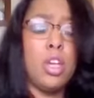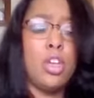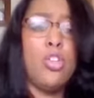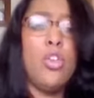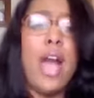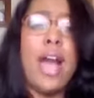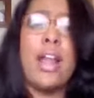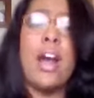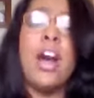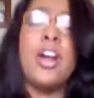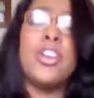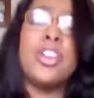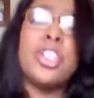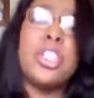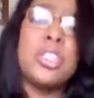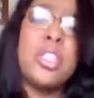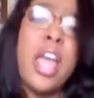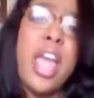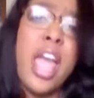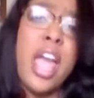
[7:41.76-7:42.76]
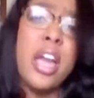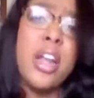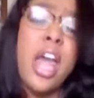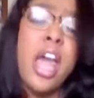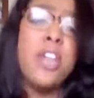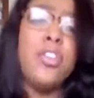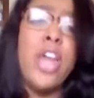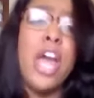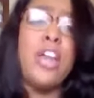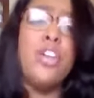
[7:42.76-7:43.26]
You got to
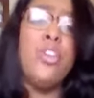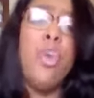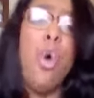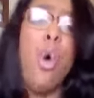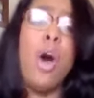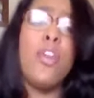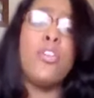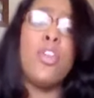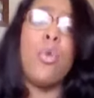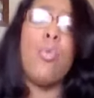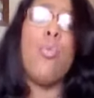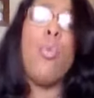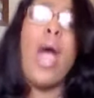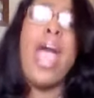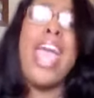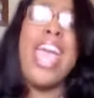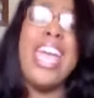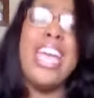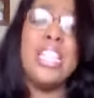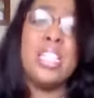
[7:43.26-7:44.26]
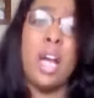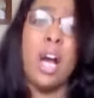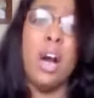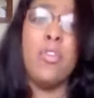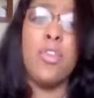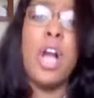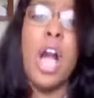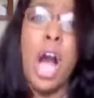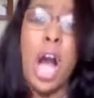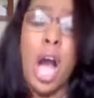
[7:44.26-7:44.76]
understand that knowing the ways
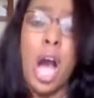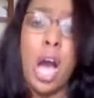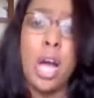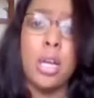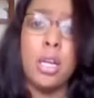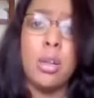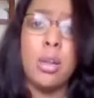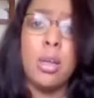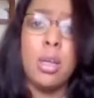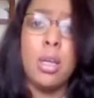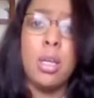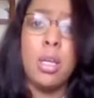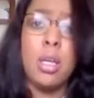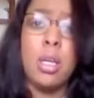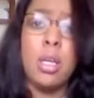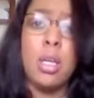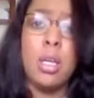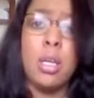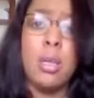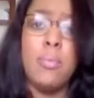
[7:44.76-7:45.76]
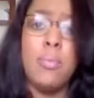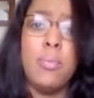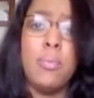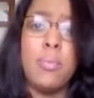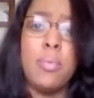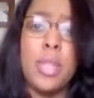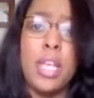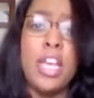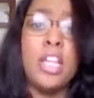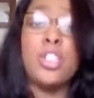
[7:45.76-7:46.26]
of God
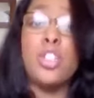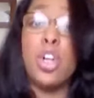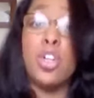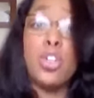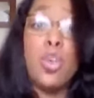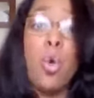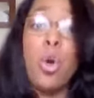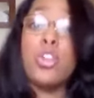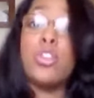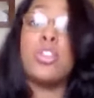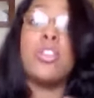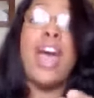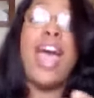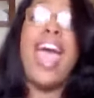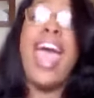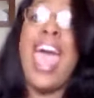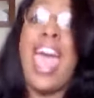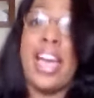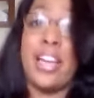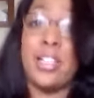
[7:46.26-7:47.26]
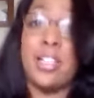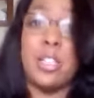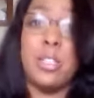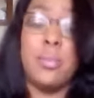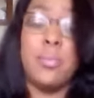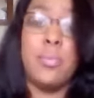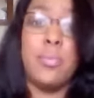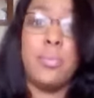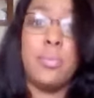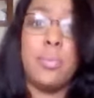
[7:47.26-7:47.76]
is the door to the acts.
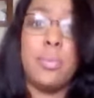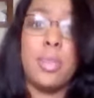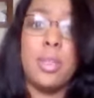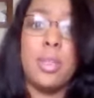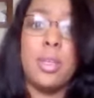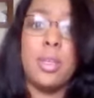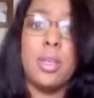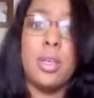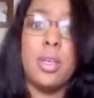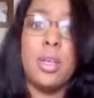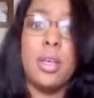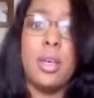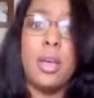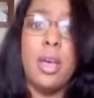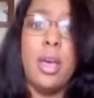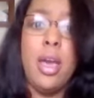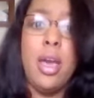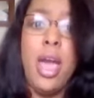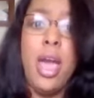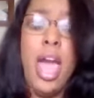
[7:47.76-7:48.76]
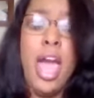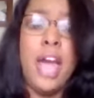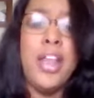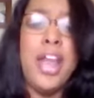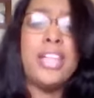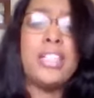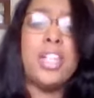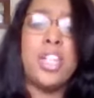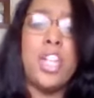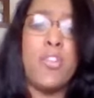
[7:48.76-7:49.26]
And
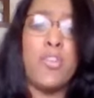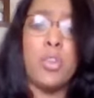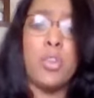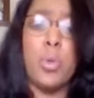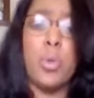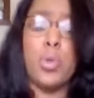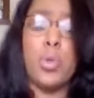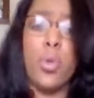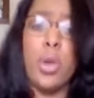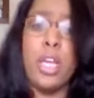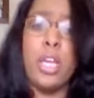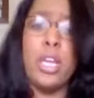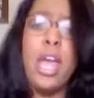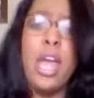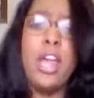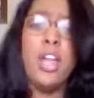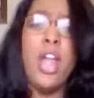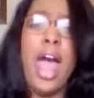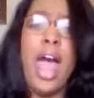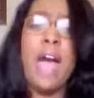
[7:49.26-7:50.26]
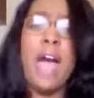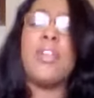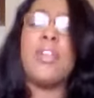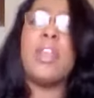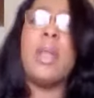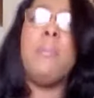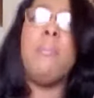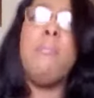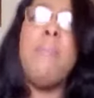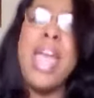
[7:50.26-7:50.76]
that's the difference between having
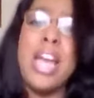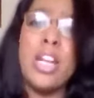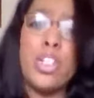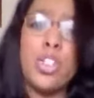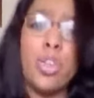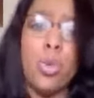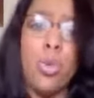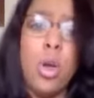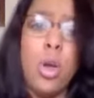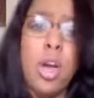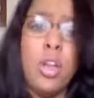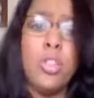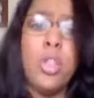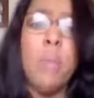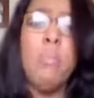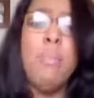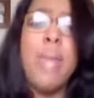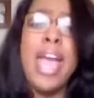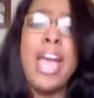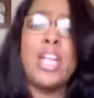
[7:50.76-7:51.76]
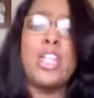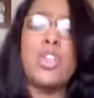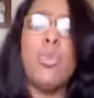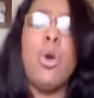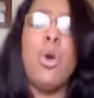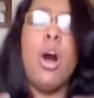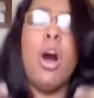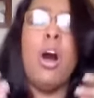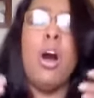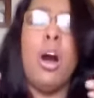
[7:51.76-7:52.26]
the mantle. The
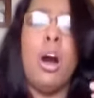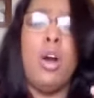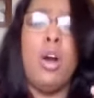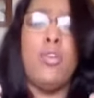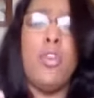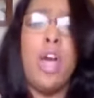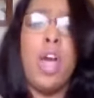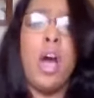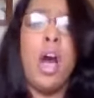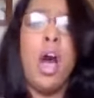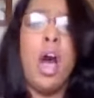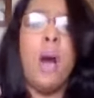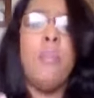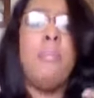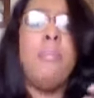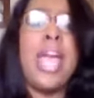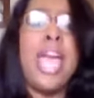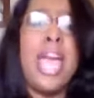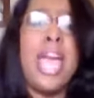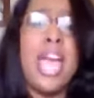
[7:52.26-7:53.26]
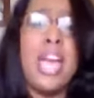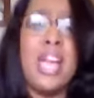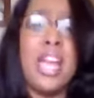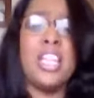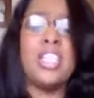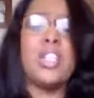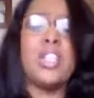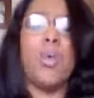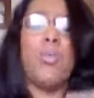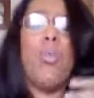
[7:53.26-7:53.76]
mantle of a man
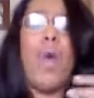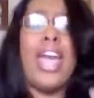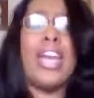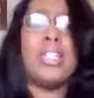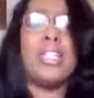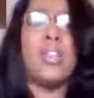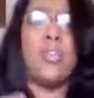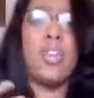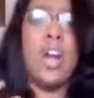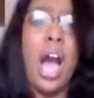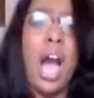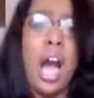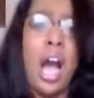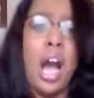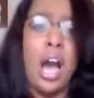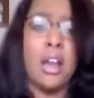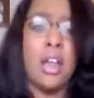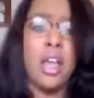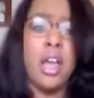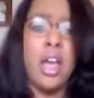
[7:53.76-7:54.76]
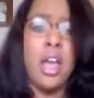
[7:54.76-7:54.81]
is the ways of God,